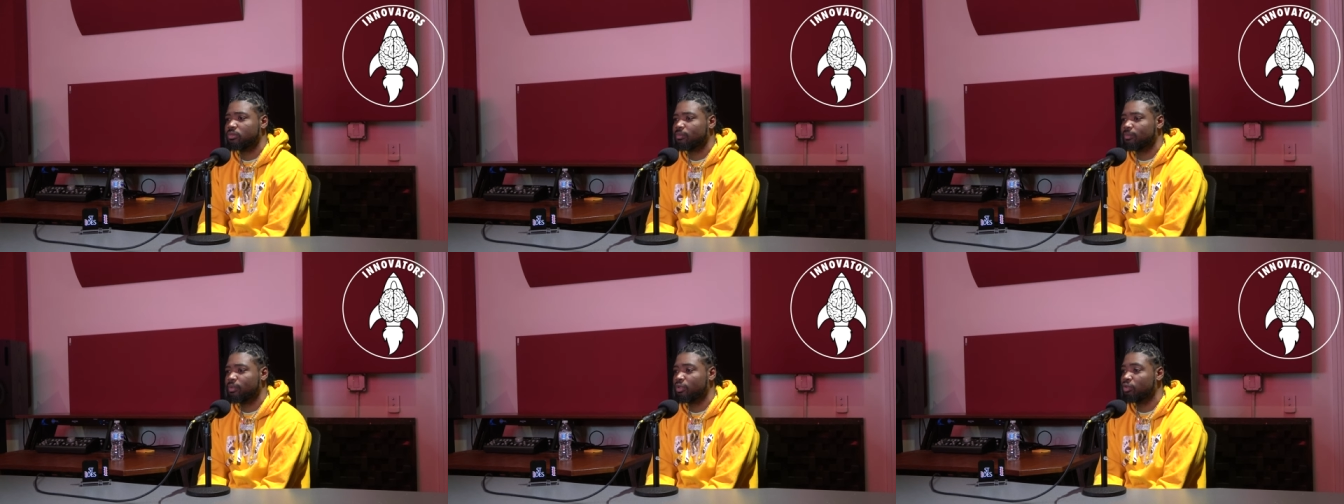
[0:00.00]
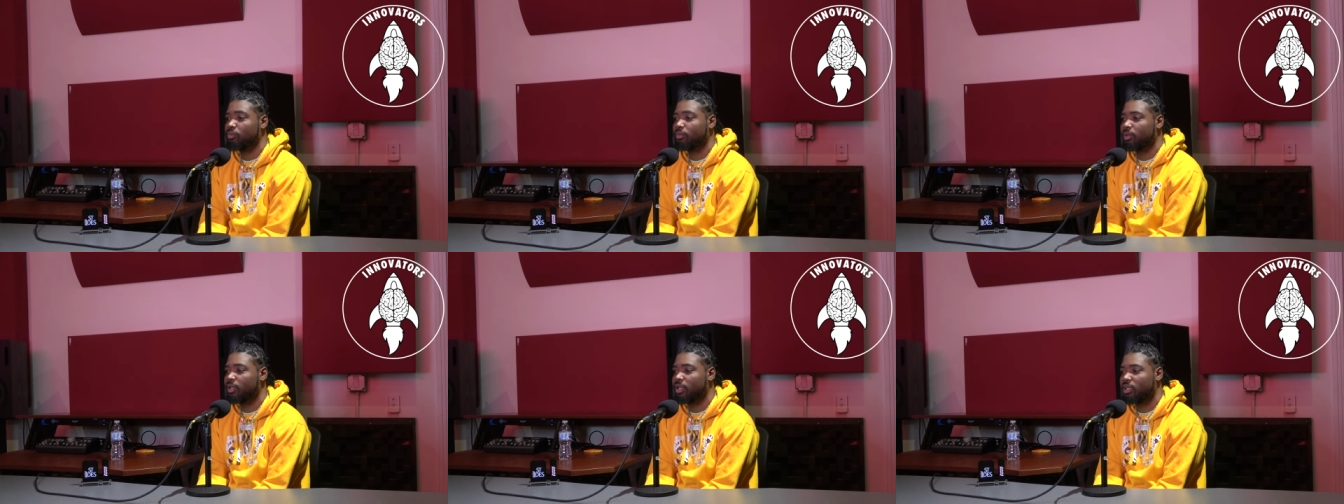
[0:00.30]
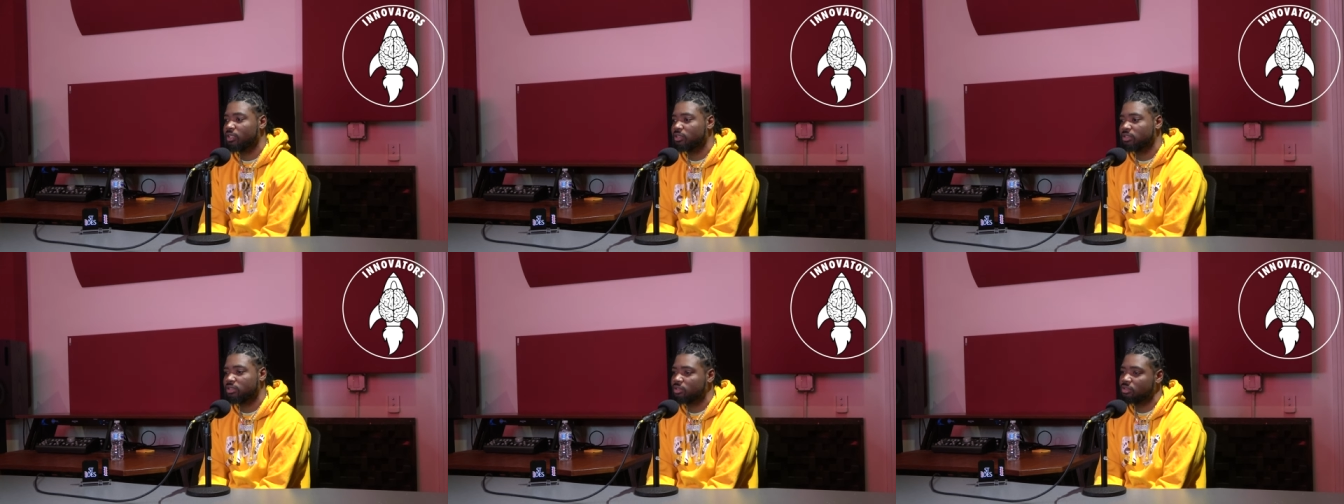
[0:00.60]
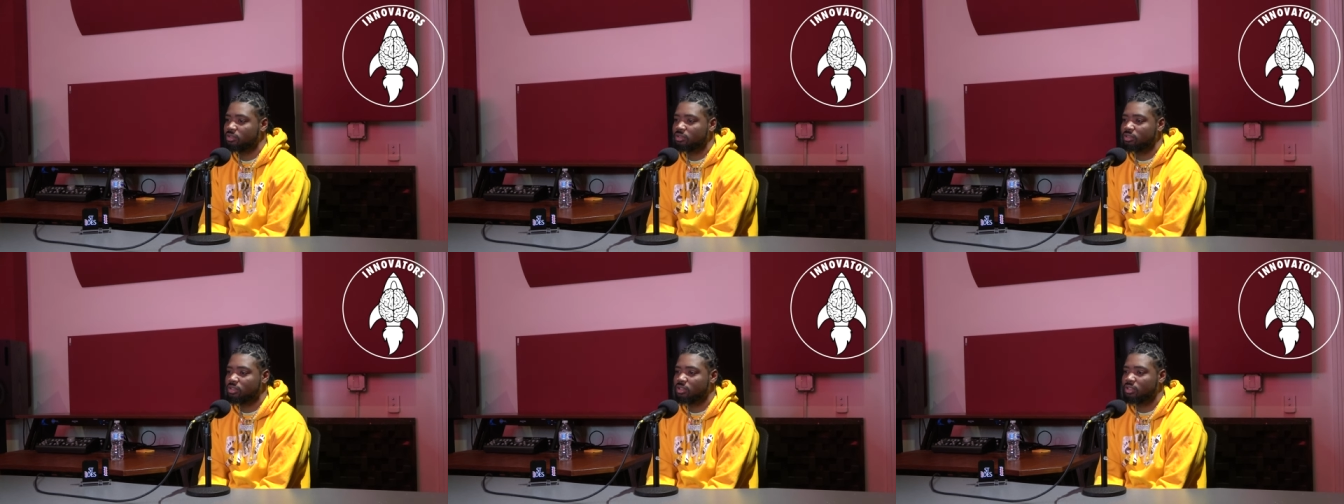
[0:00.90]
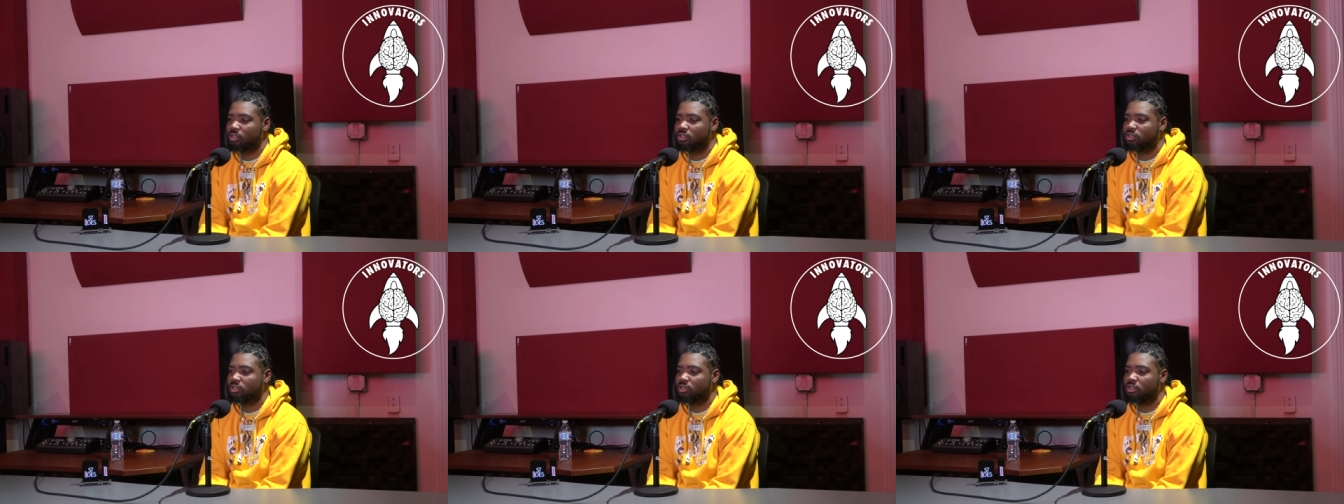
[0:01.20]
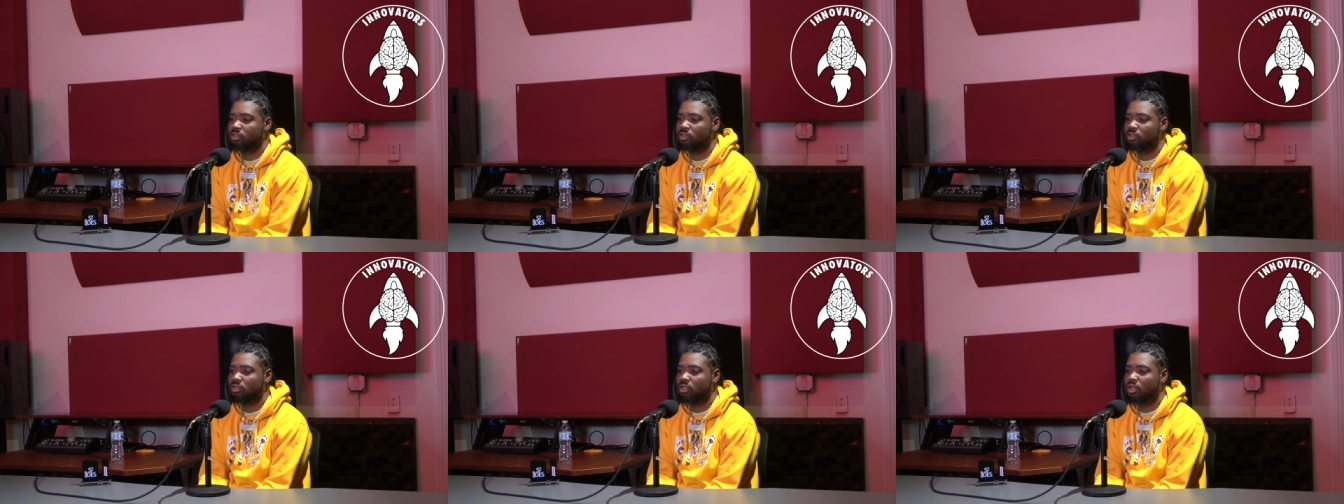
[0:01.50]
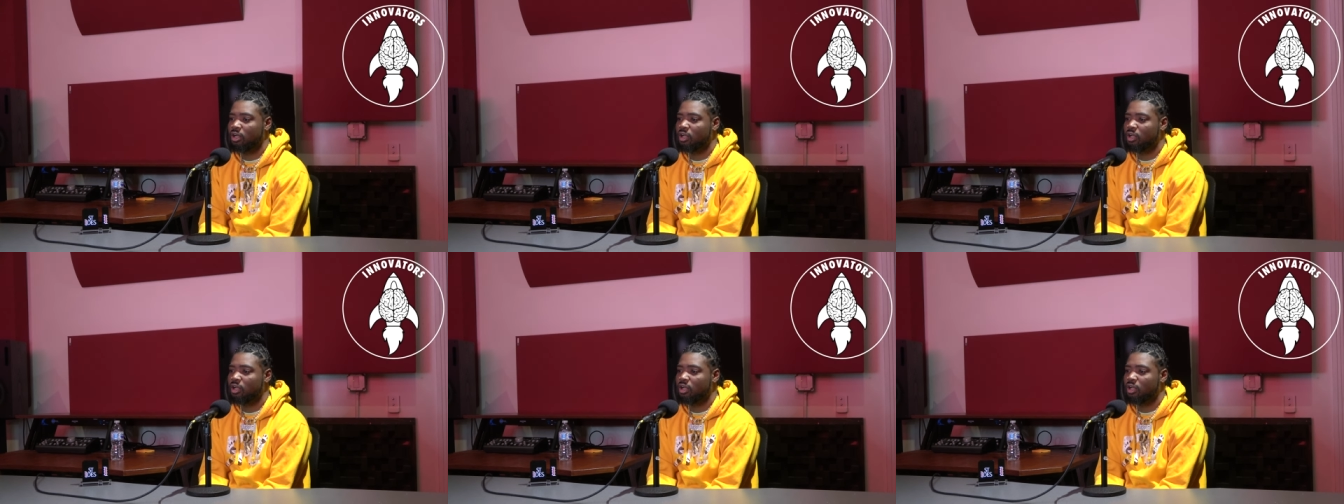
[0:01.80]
Blue Bucks uh, song,